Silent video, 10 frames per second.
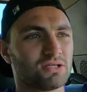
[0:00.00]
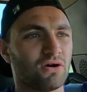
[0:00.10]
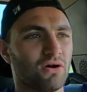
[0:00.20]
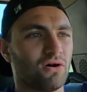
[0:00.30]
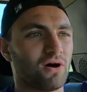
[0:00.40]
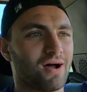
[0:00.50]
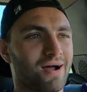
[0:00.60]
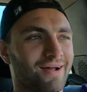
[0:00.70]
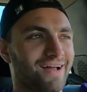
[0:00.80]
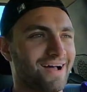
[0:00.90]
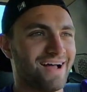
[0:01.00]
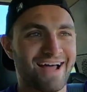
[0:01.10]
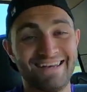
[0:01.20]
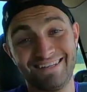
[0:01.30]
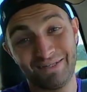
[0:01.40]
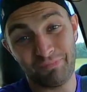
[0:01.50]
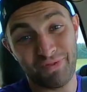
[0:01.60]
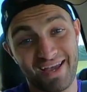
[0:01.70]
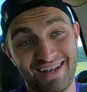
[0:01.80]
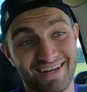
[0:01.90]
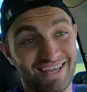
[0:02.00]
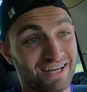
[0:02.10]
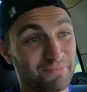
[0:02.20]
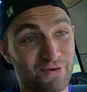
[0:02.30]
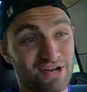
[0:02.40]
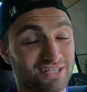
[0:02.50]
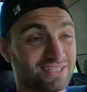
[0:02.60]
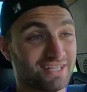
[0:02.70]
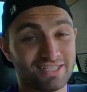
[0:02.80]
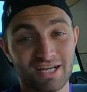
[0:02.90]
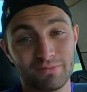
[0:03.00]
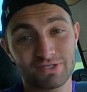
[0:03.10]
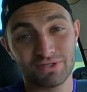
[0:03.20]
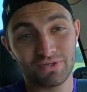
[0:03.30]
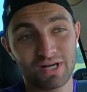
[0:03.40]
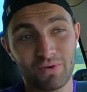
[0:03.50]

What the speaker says: So I didn't plan on getting a project anytime soon.